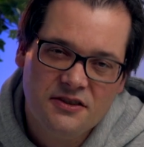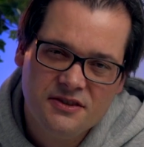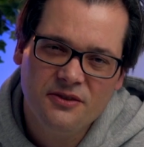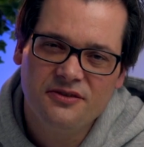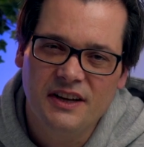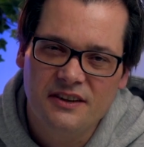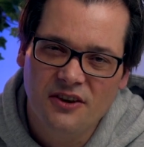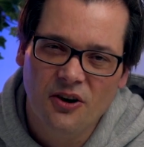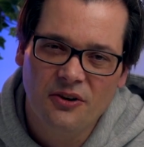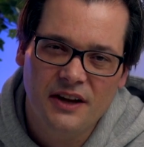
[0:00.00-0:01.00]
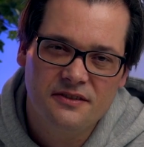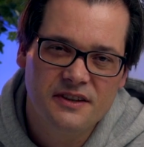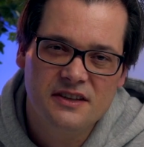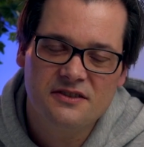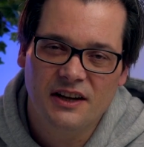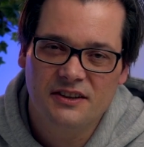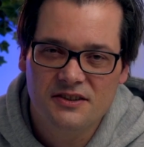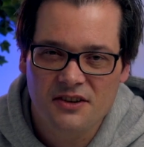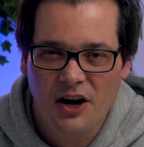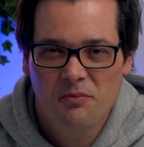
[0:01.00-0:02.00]
I still think though that things like
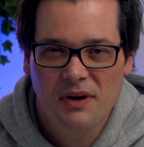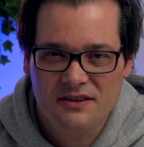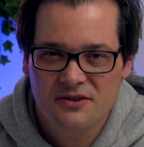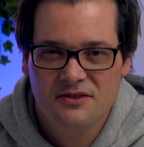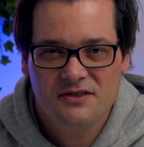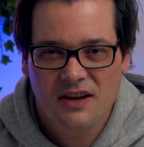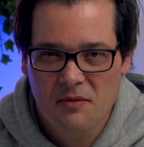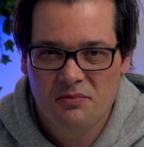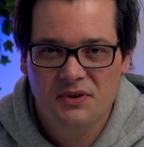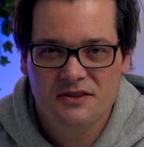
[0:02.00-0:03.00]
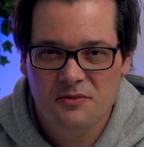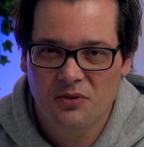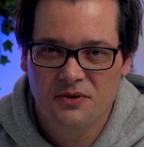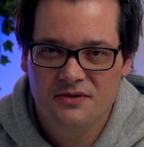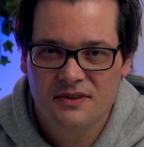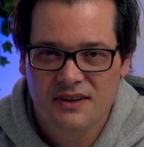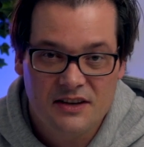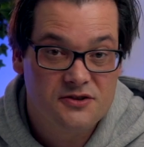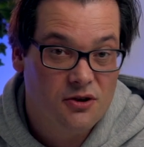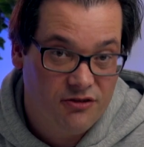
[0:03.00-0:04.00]
design patterns and principles
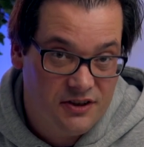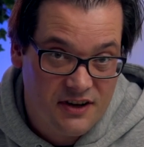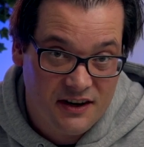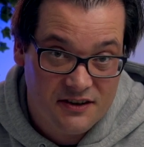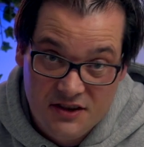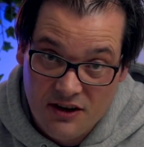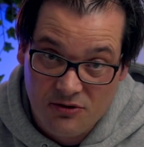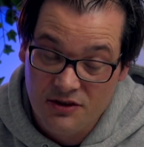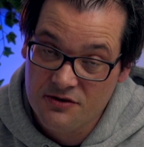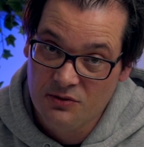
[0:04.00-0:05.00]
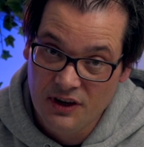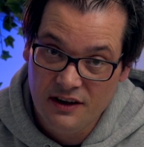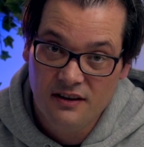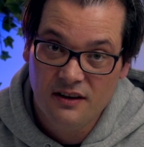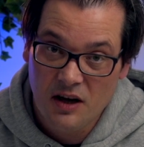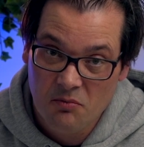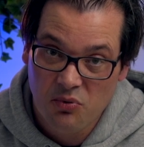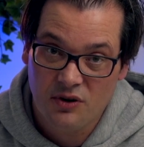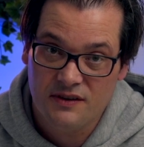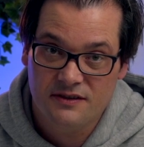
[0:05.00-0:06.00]
and software design in general is really
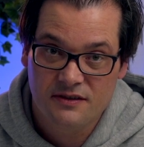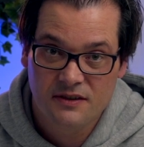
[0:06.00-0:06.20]
important.